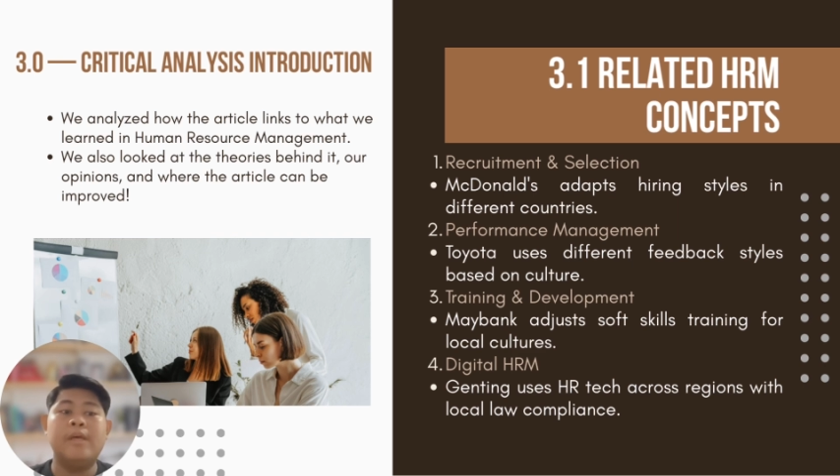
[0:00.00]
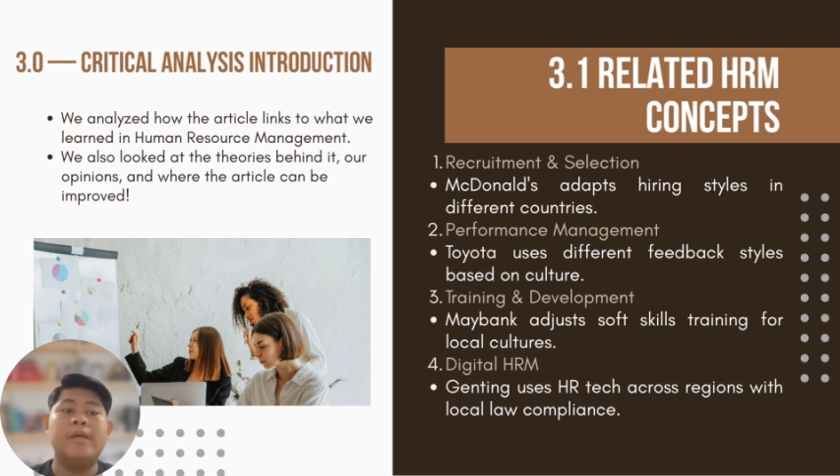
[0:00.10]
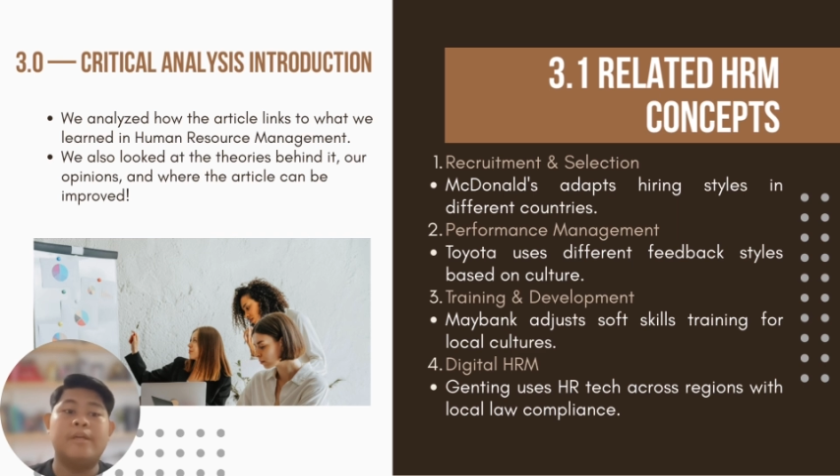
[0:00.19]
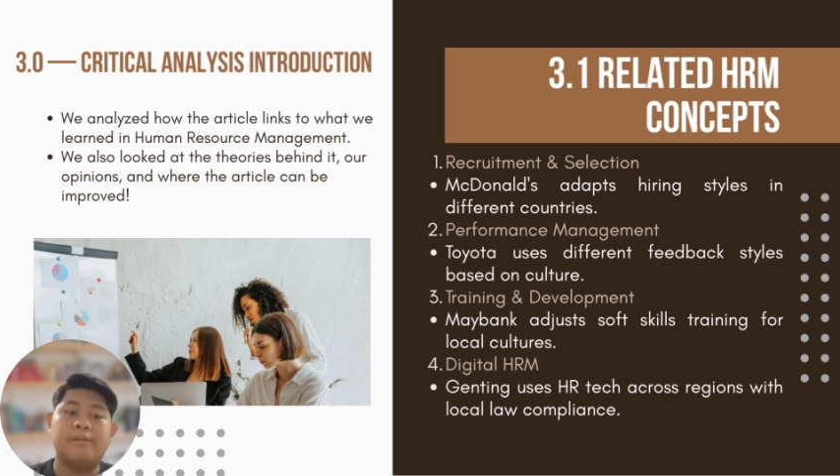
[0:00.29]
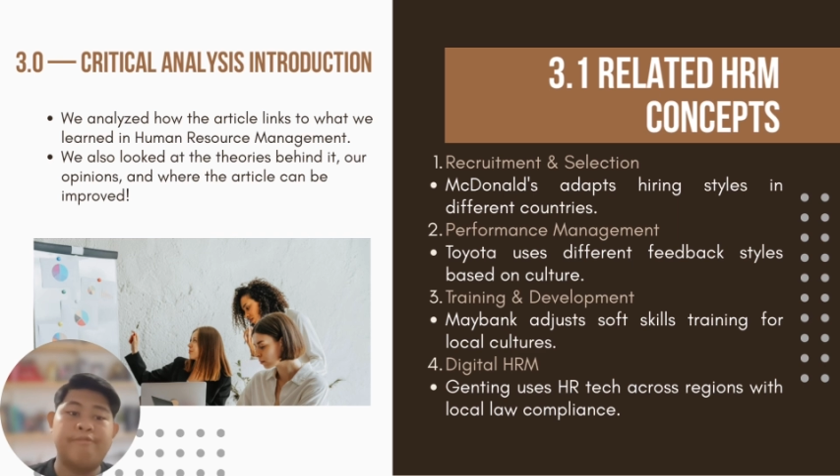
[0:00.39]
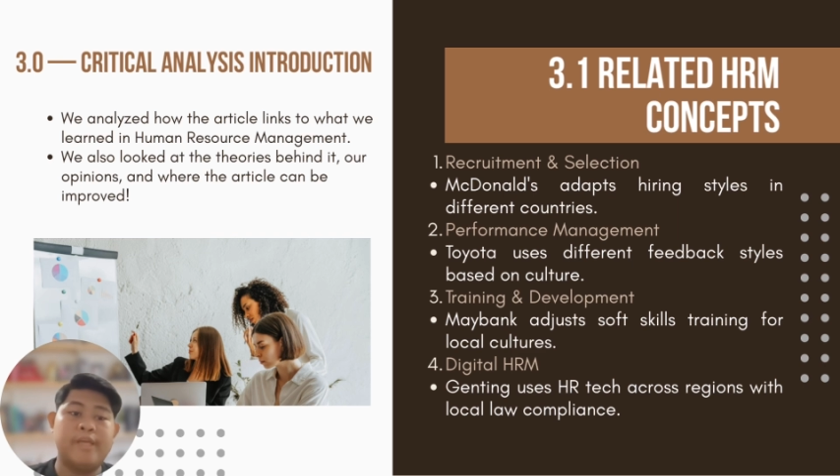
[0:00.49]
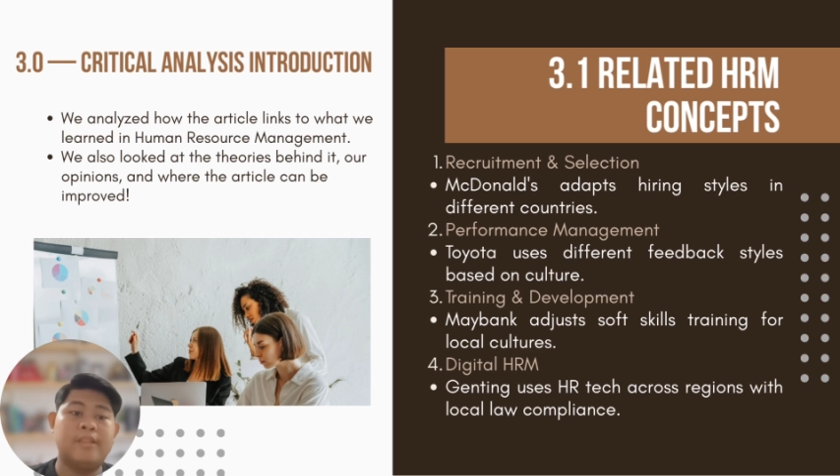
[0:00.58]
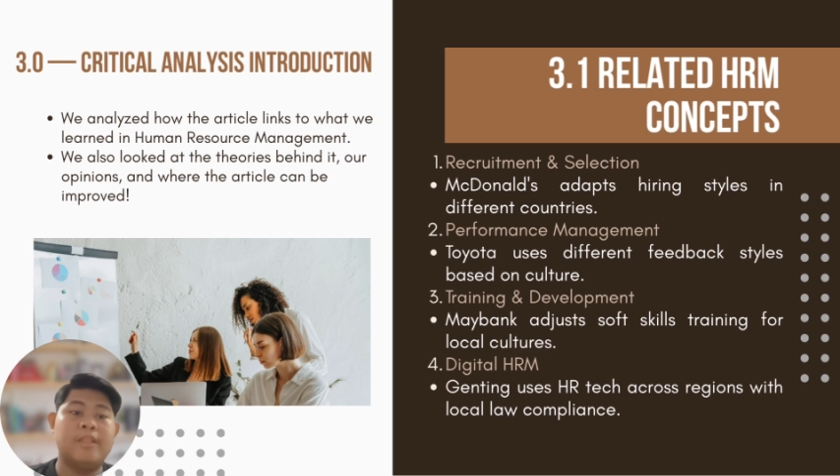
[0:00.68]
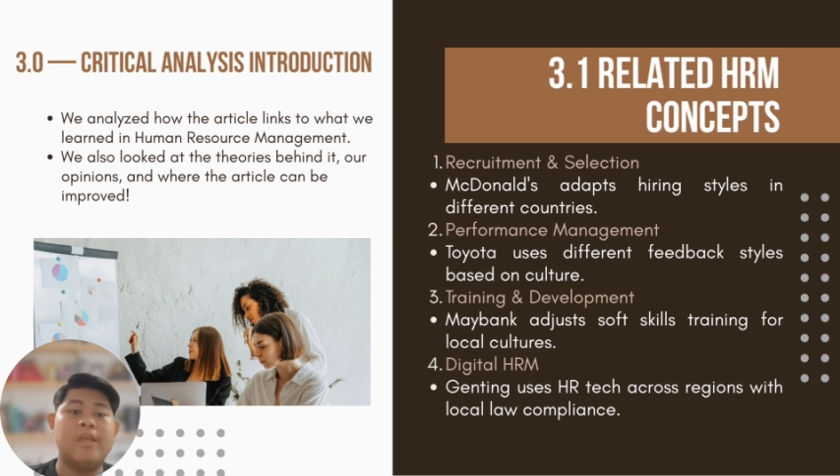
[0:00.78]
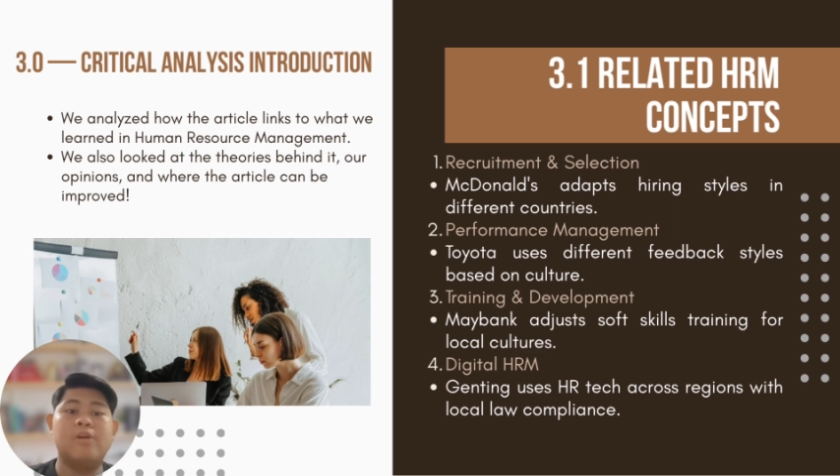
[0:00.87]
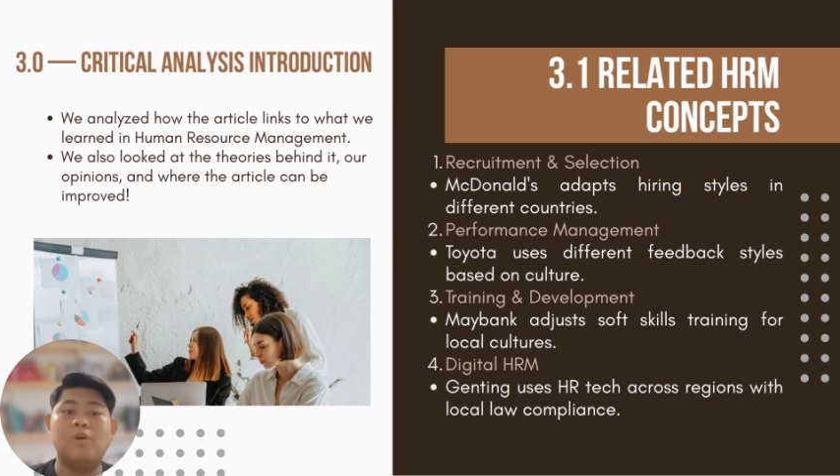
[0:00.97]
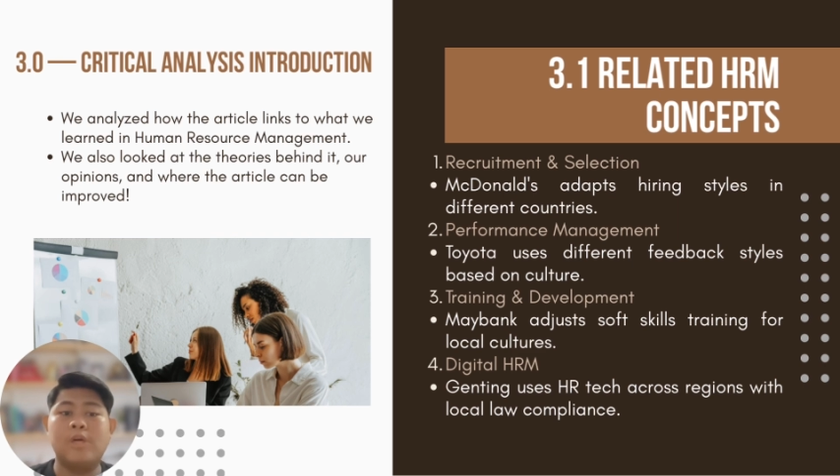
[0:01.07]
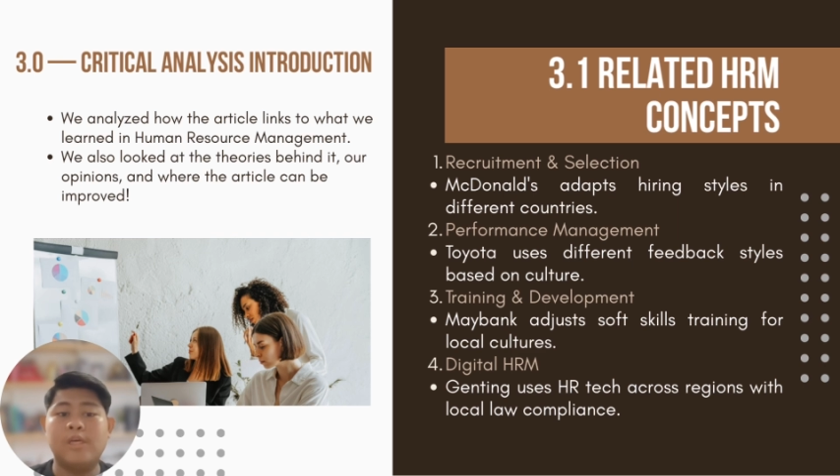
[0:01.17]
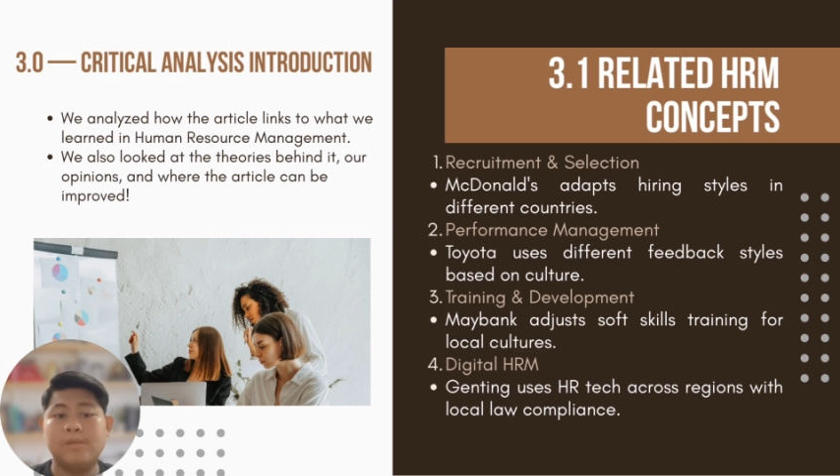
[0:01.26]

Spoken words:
reflecting local